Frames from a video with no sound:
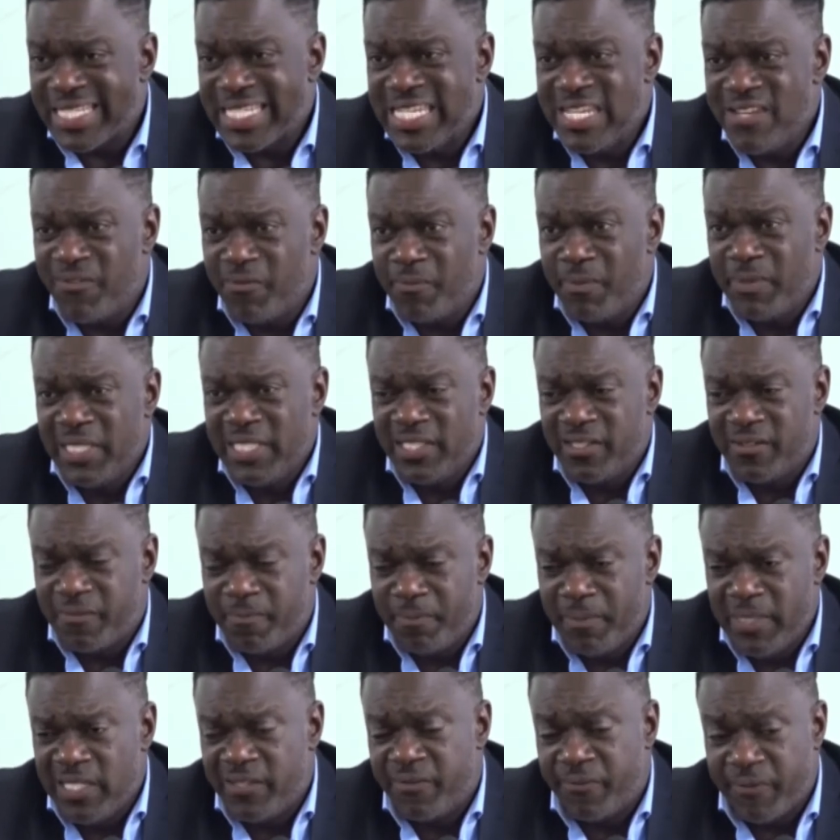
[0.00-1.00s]
cannot even
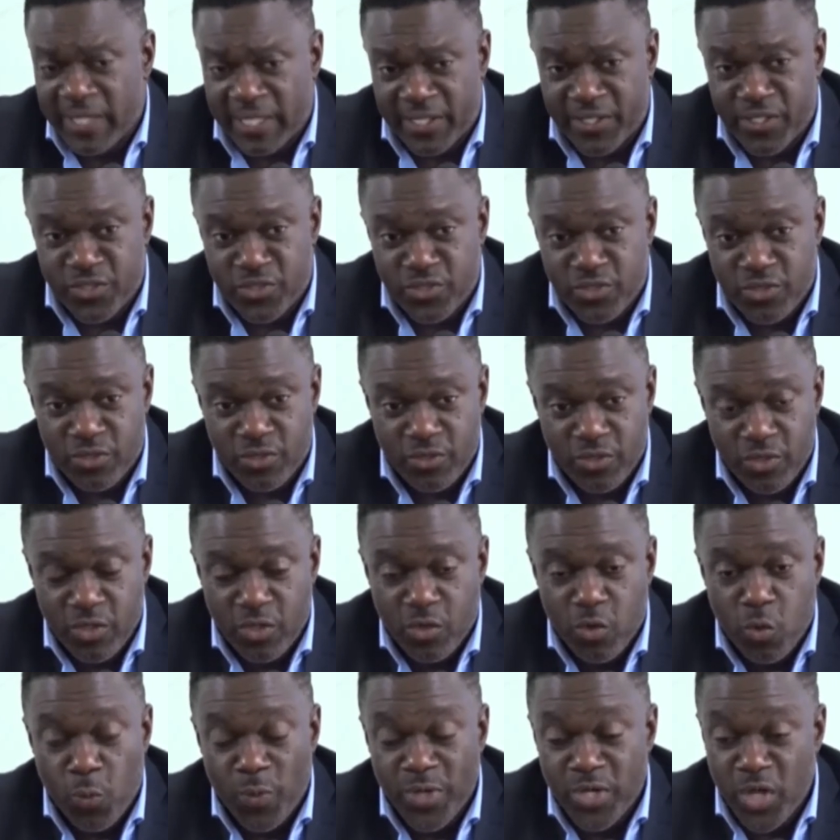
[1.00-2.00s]
be fixed
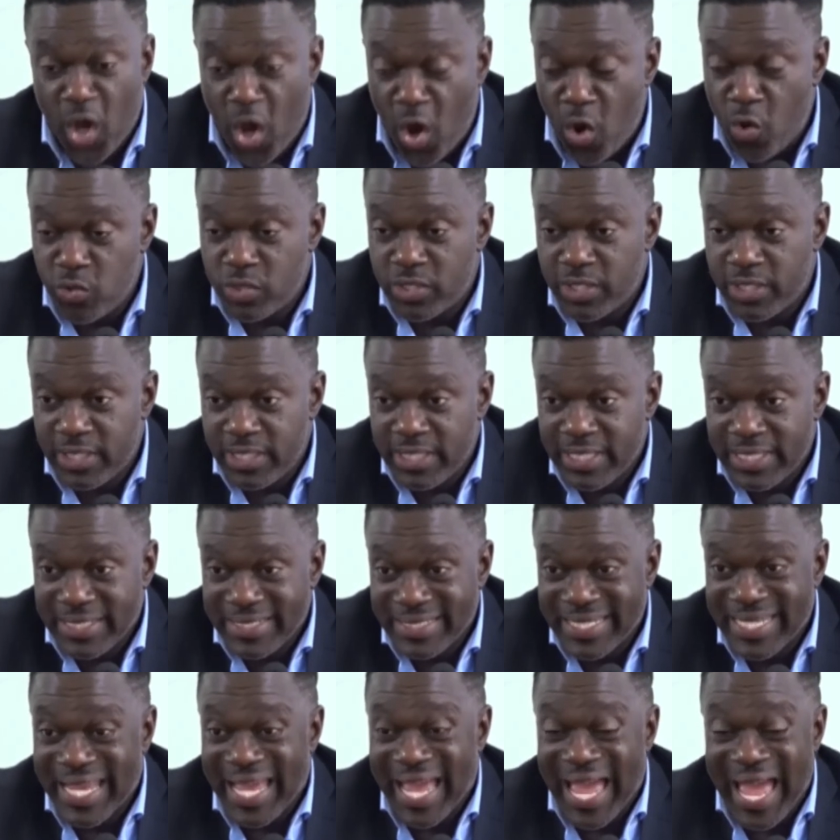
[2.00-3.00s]
without
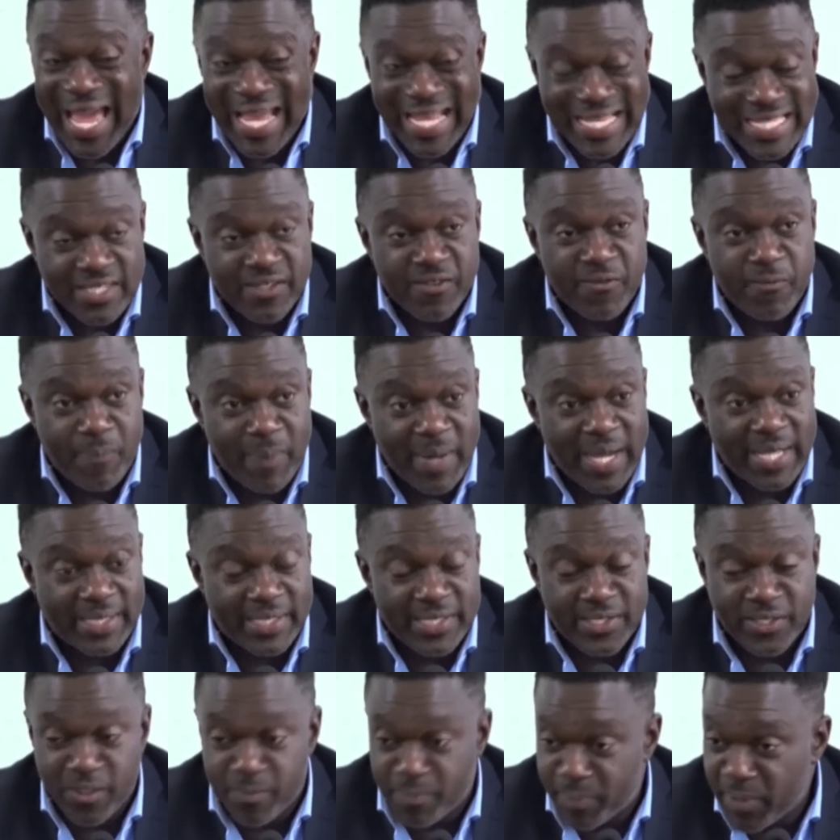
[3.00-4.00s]
the
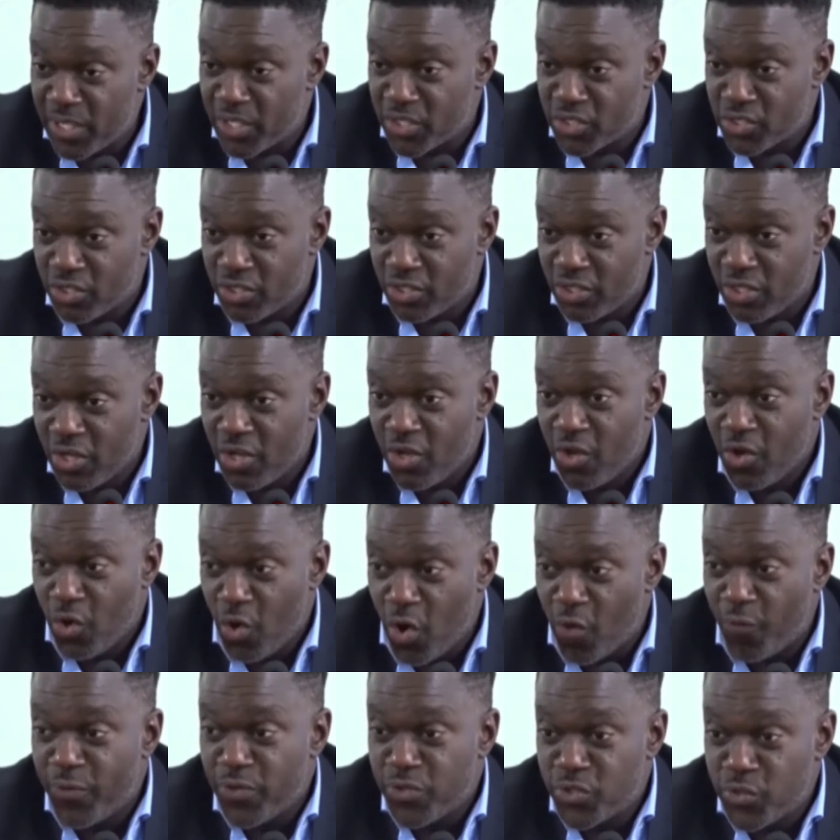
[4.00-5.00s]
active participation
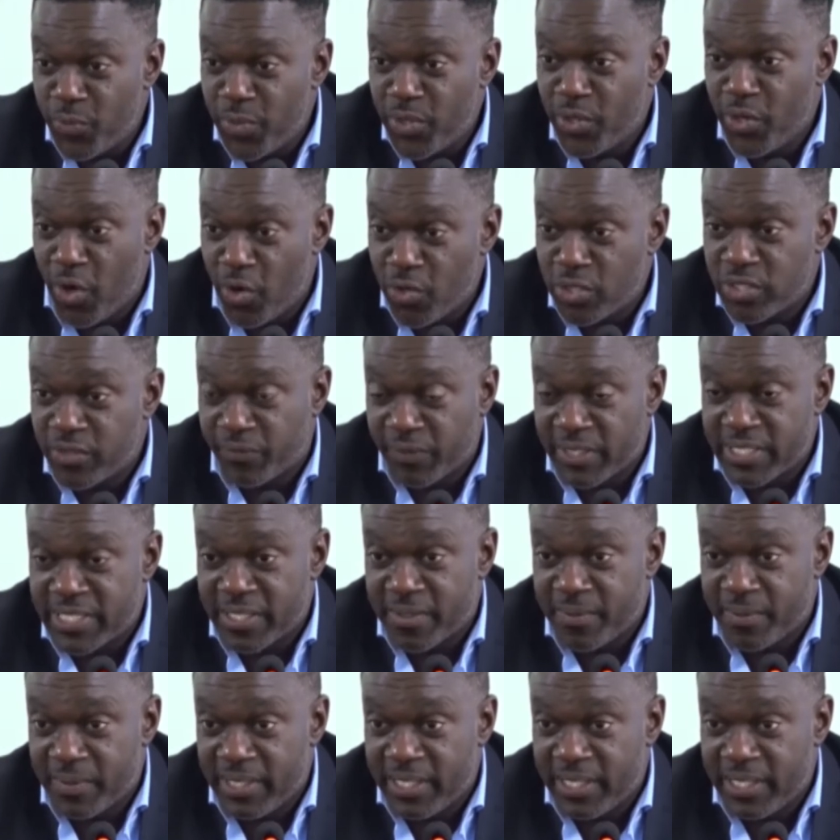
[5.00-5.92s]
of the Tobago House of